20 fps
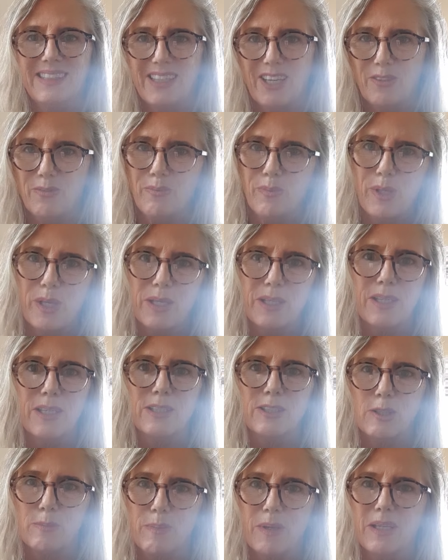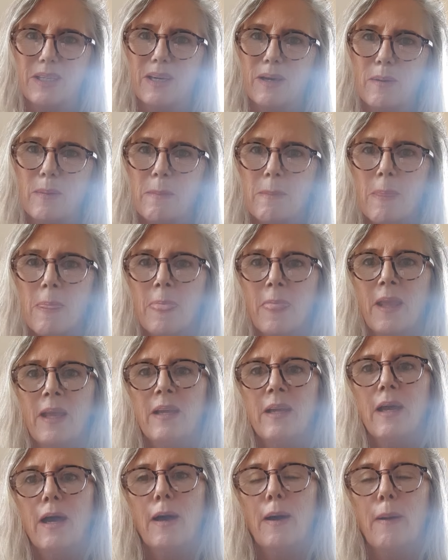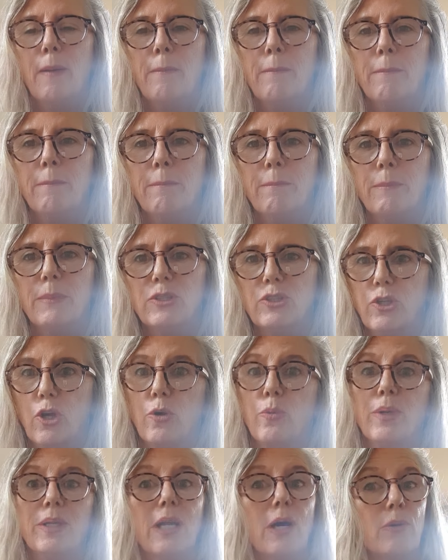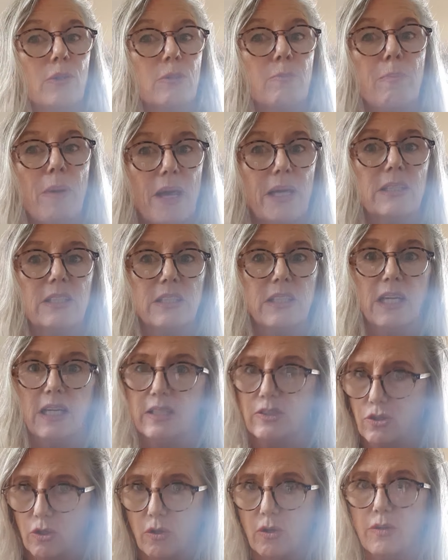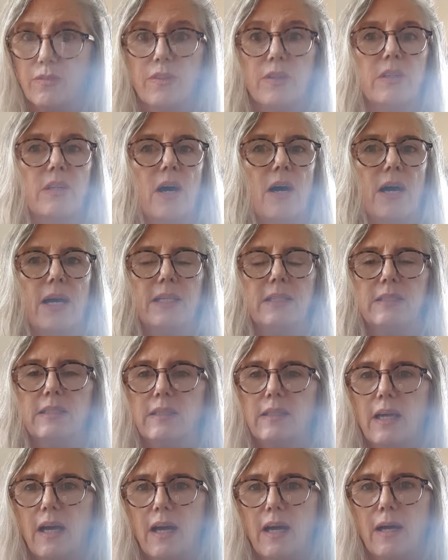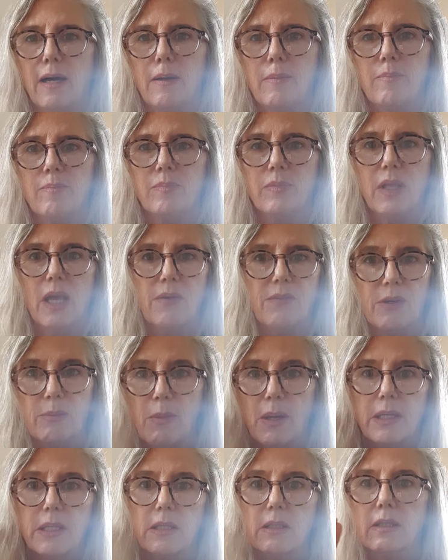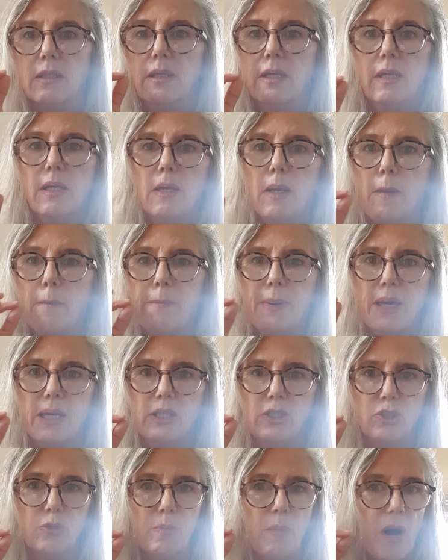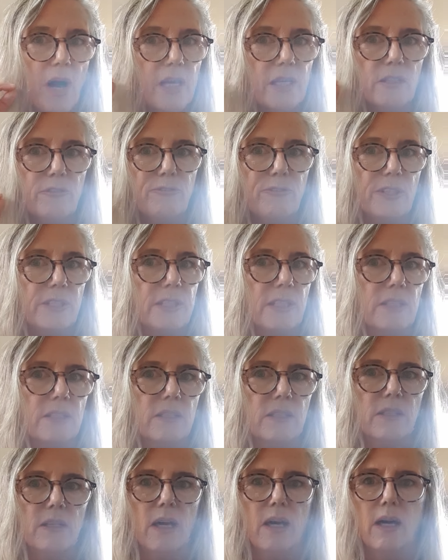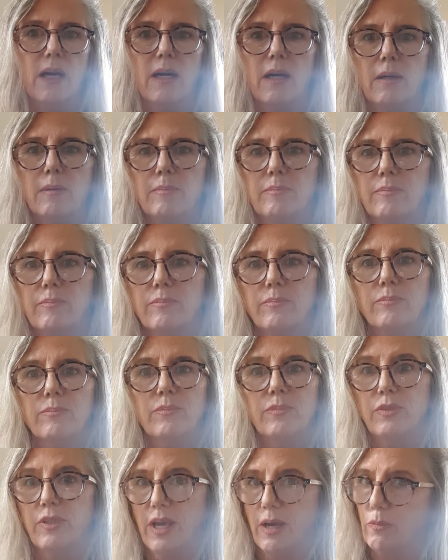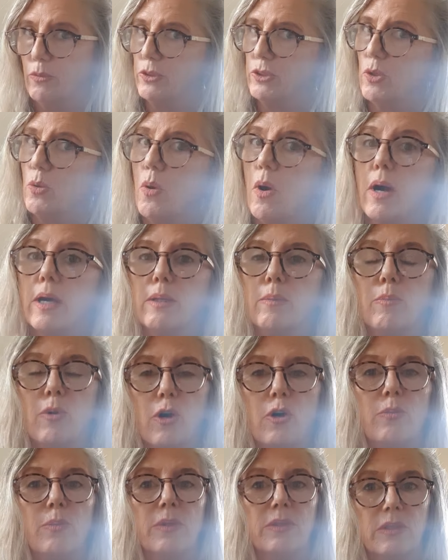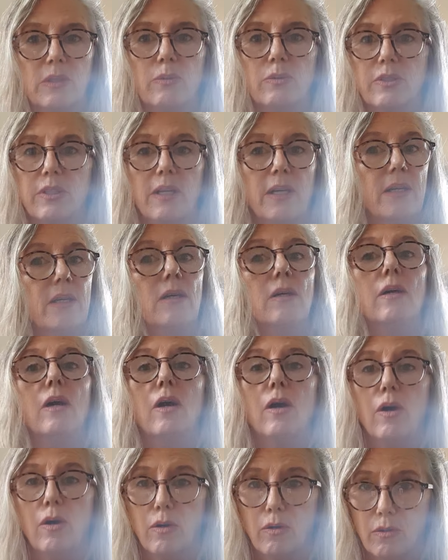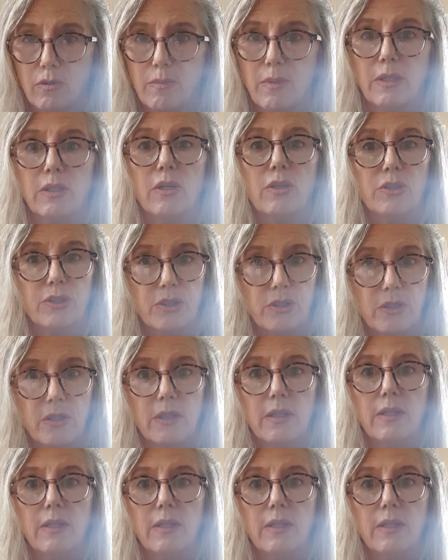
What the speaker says: up being a speaker. So when I was backstage on the night, having my little beige mic fitted, that was quite a moment. It was like, oh my gosh,